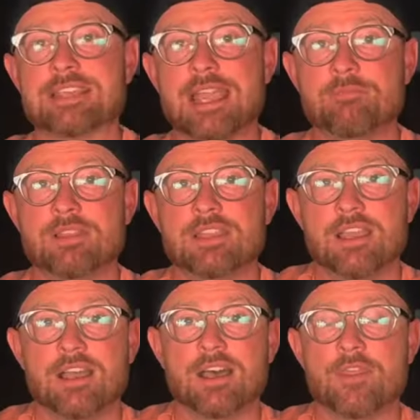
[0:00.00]
type.
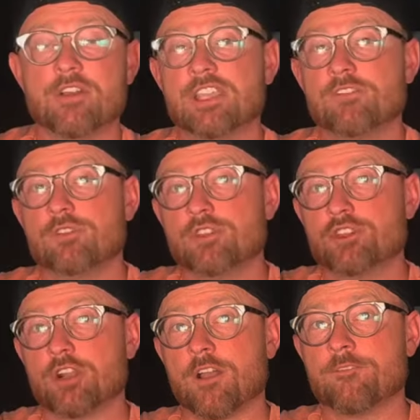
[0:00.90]
They'll give you the
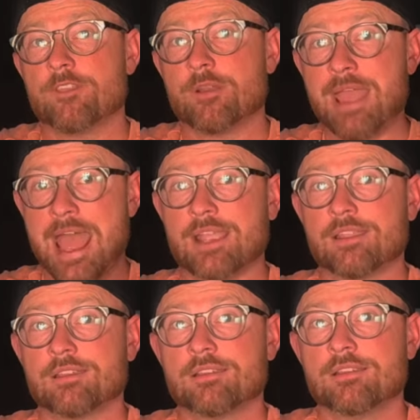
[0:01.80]
shirt off their
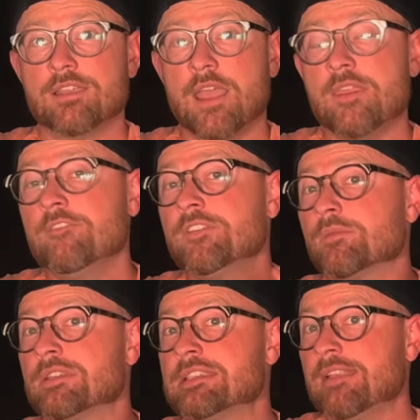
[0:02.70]
back and then feel
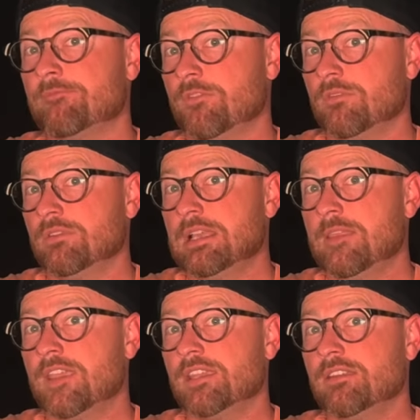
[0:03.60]
resentful
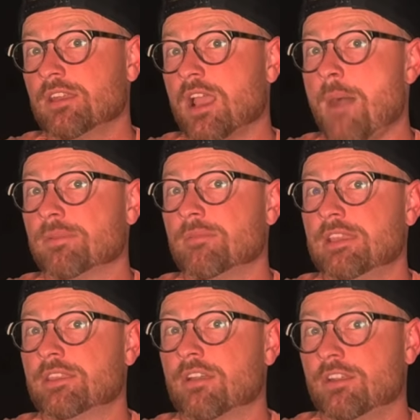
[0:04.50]
that you didn't
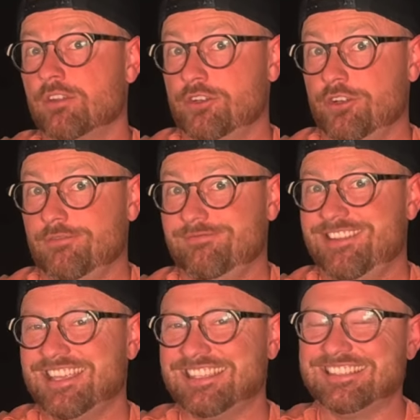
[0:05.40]
compliment their undershirt.
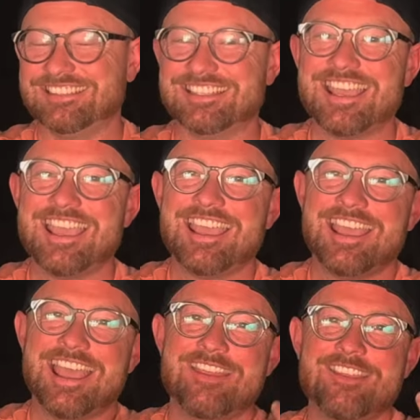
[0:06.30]

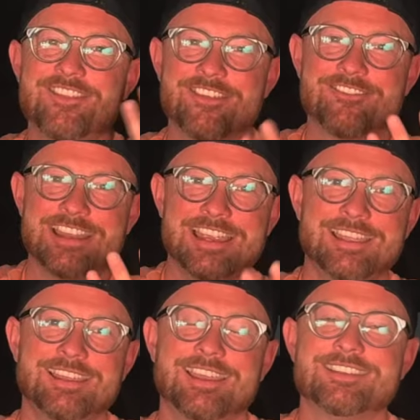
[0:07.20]
And then
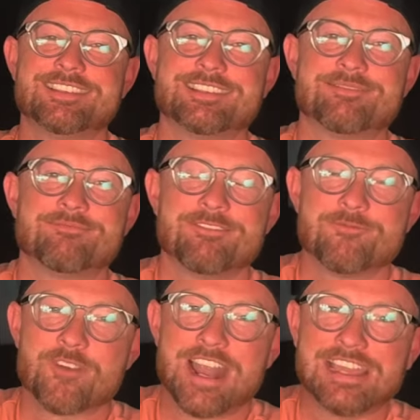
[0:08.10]
three, and this is
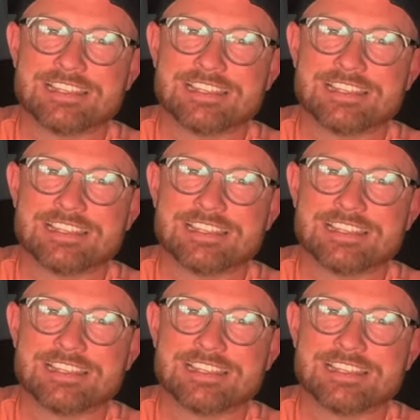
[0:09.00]
where I